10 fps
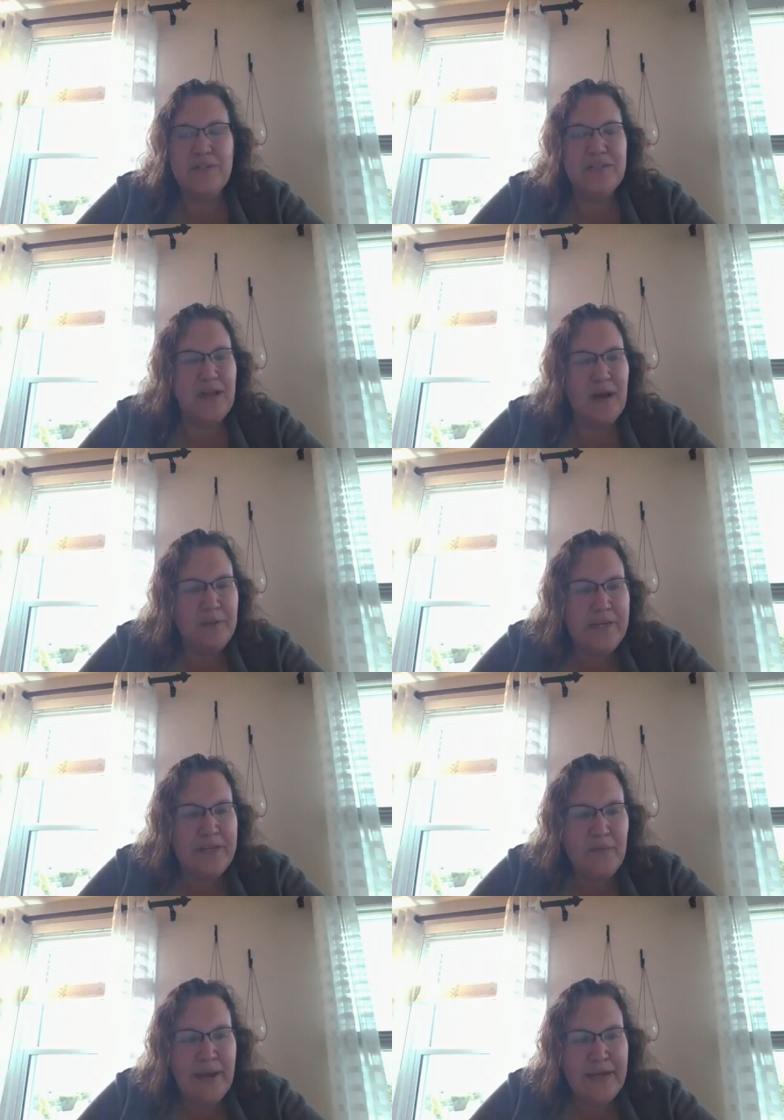Of course, it's a couple
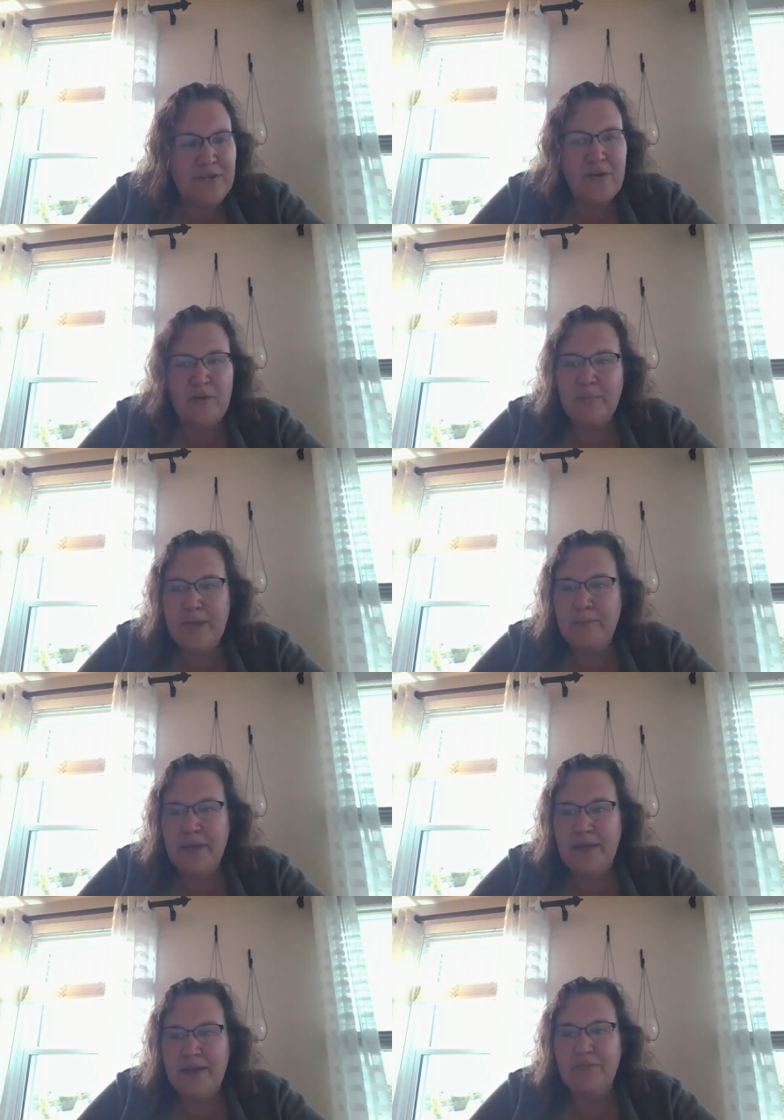days away, so don't
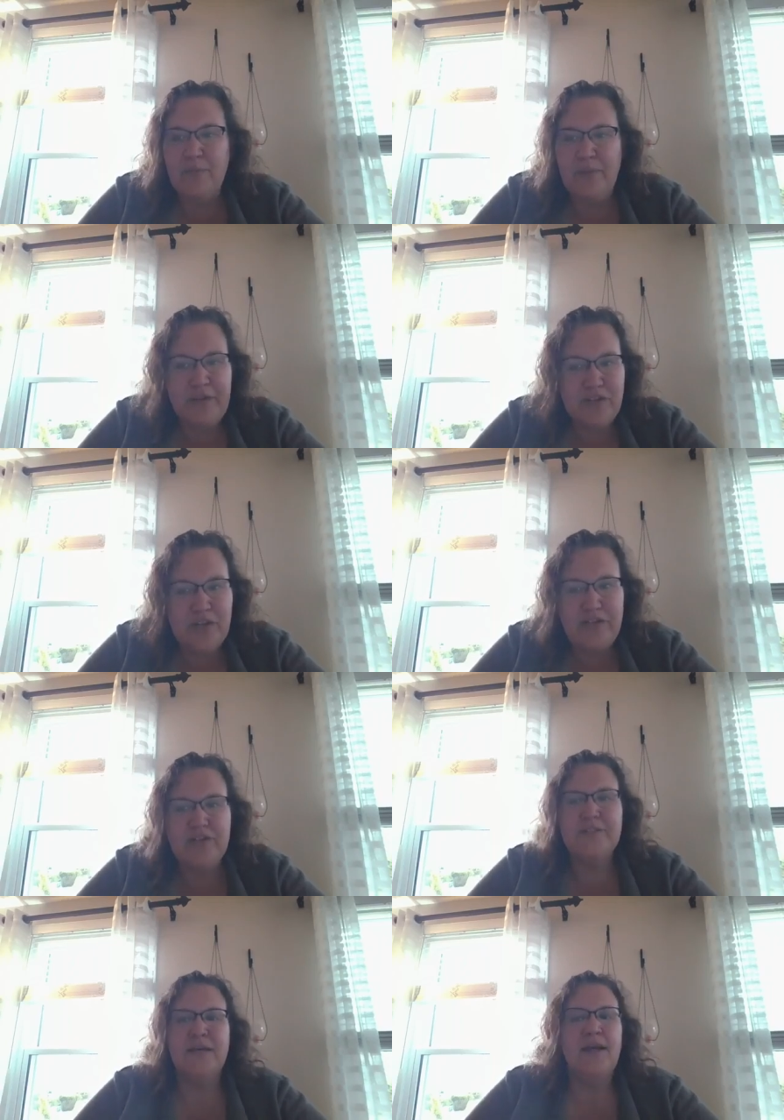blame me if the weather
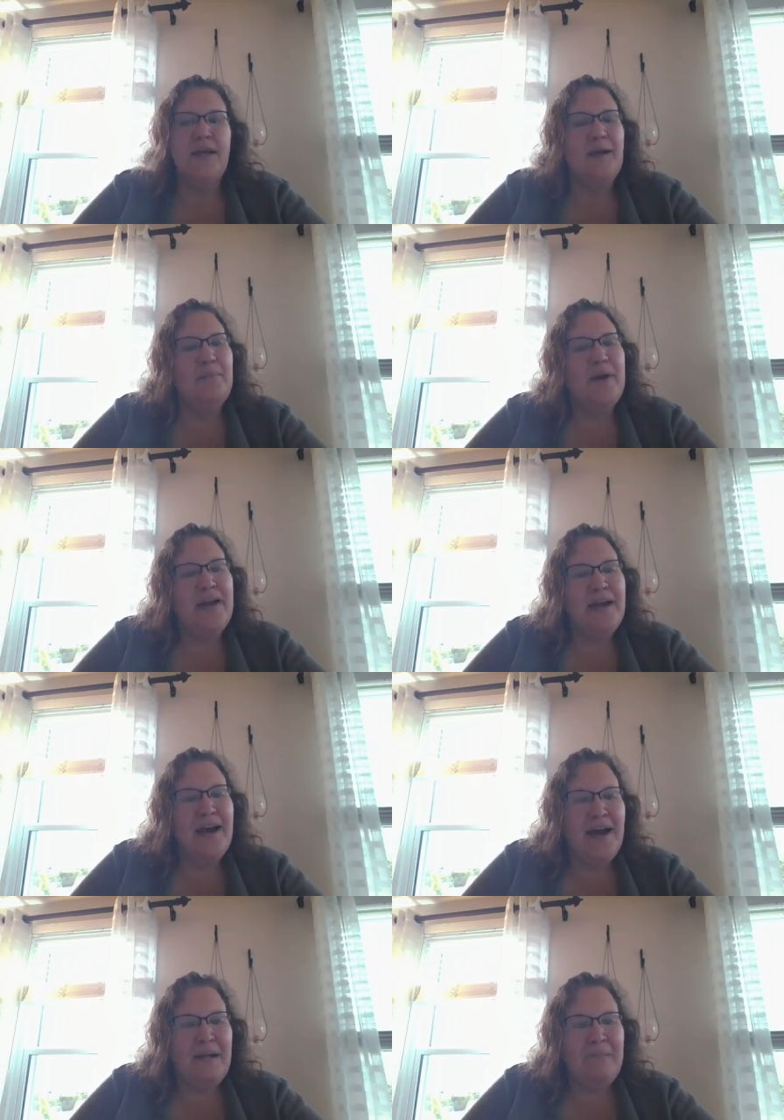changes. But,
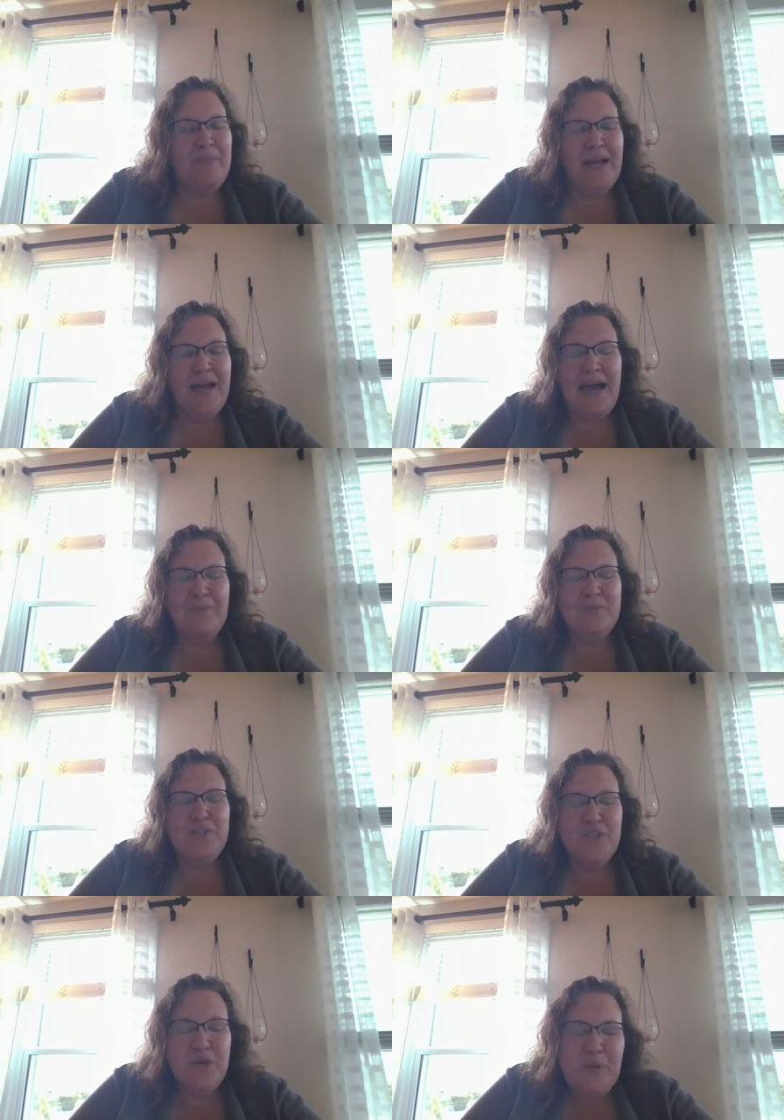um,
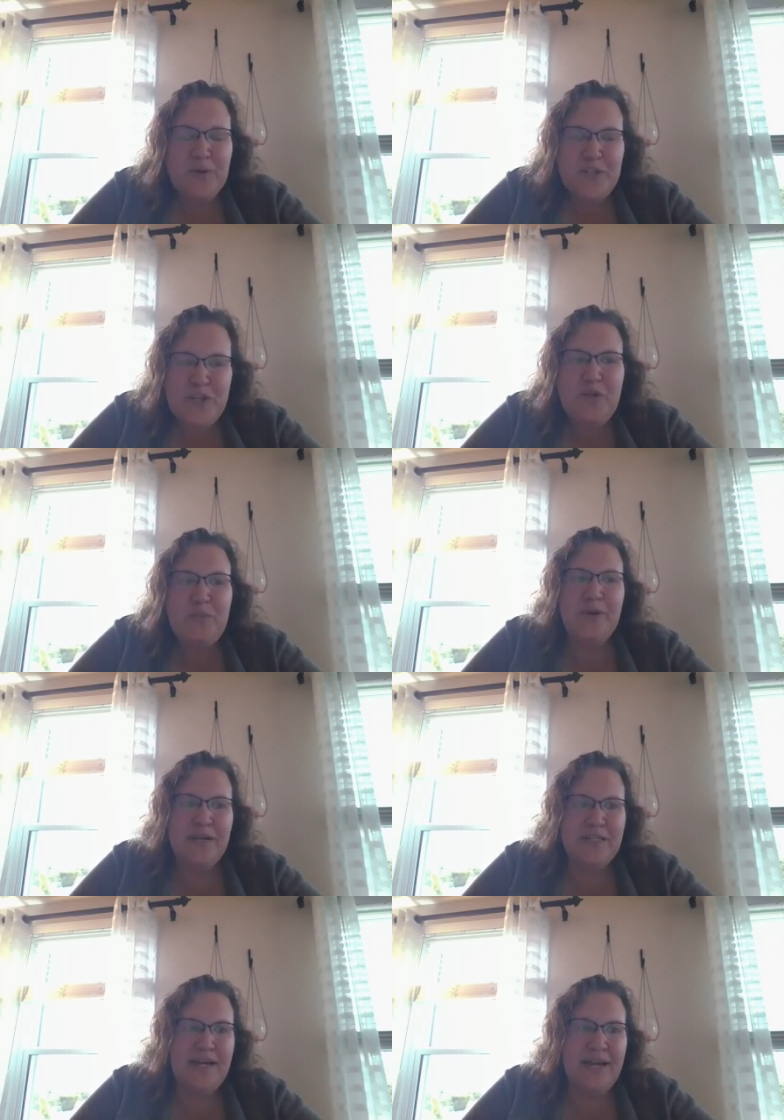I'm super,
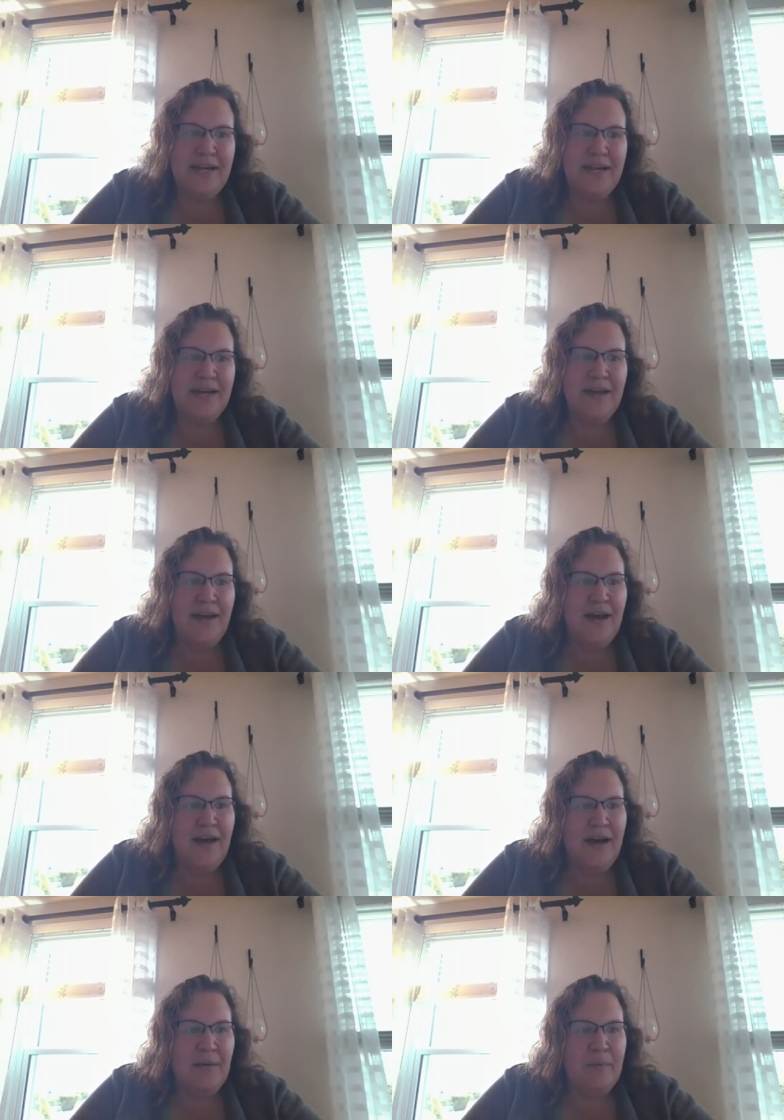super excited
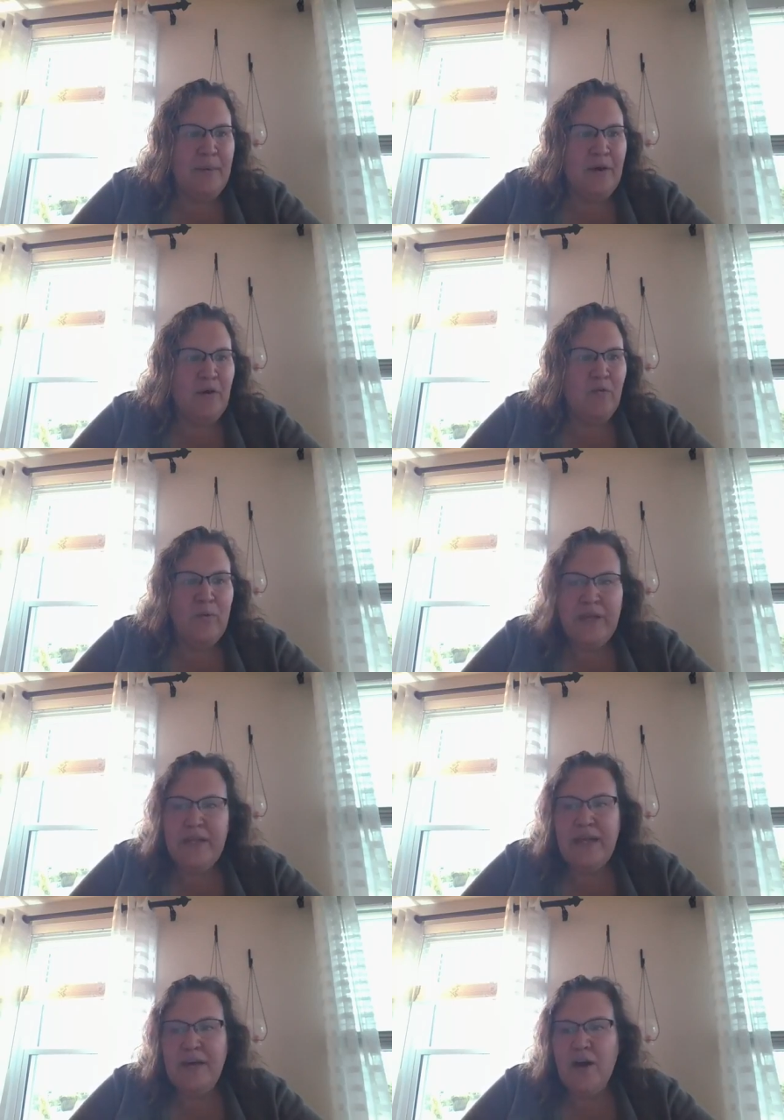um, about a
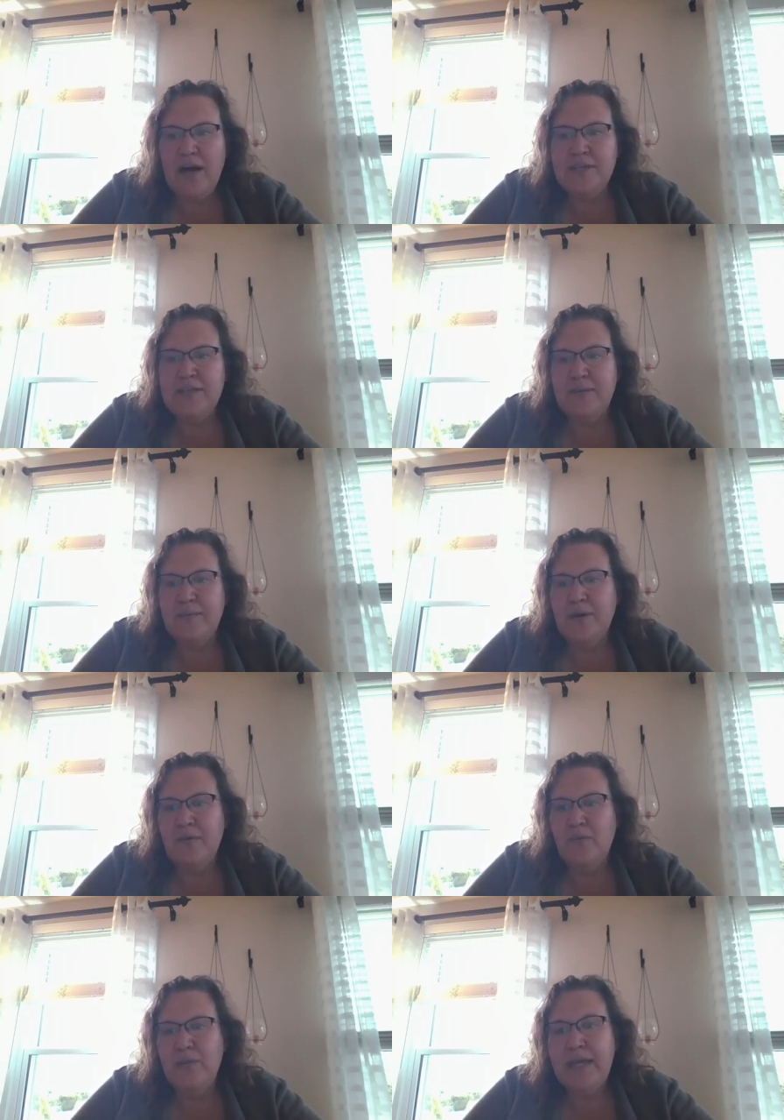really awesome